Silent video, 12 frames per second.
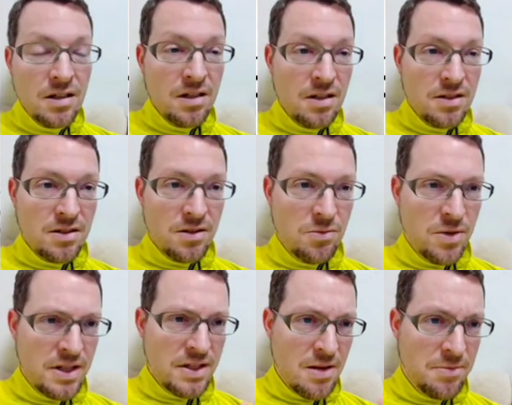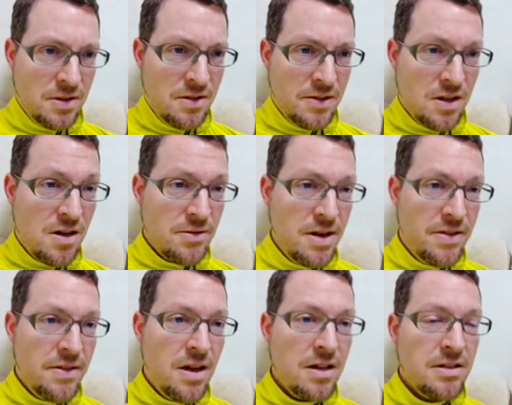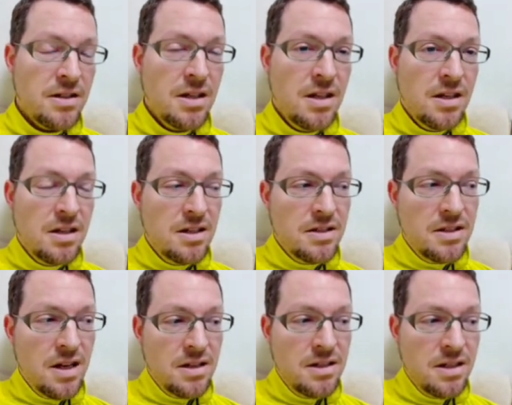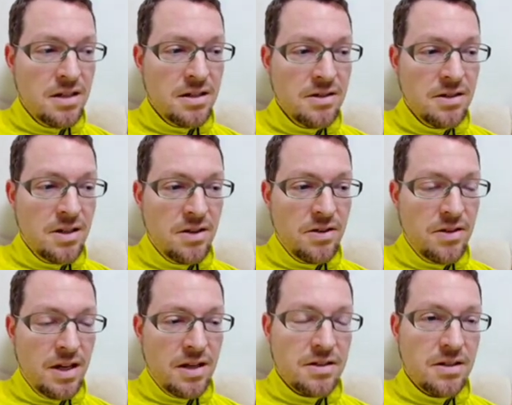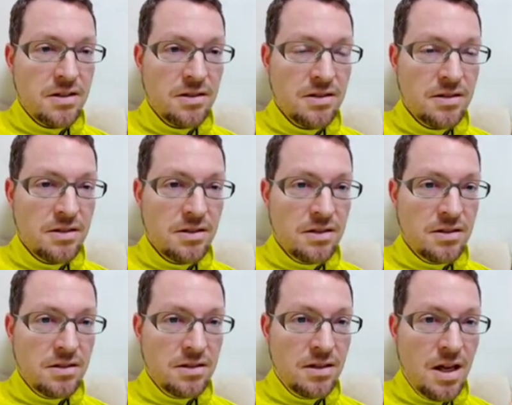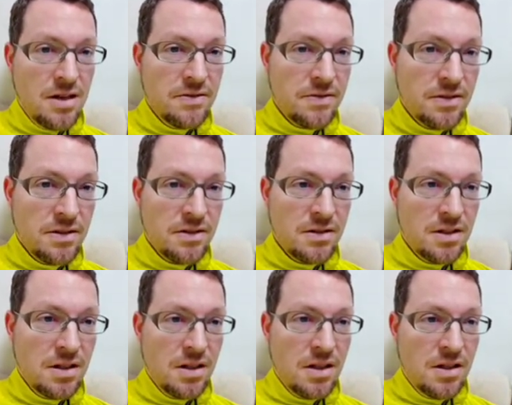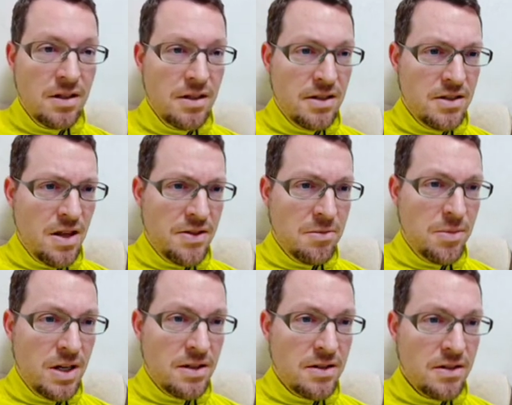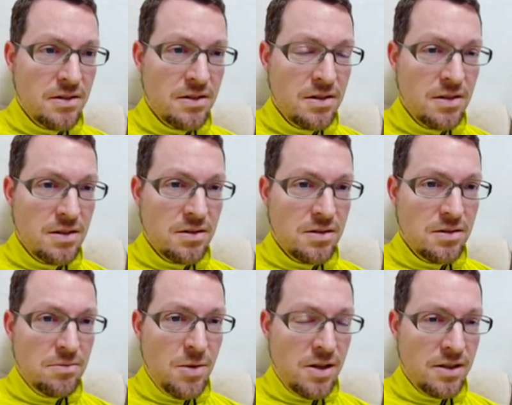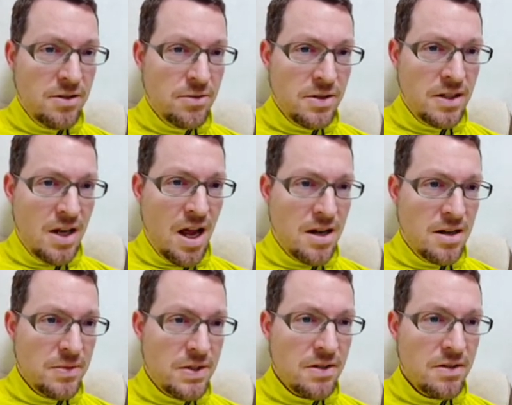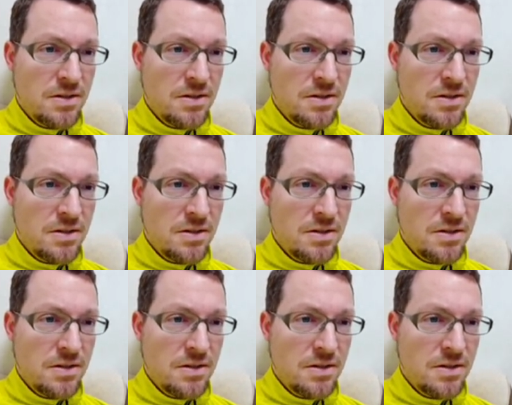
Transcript: So one example of a concrete thought is the idea that life is nothing but molecules and atoms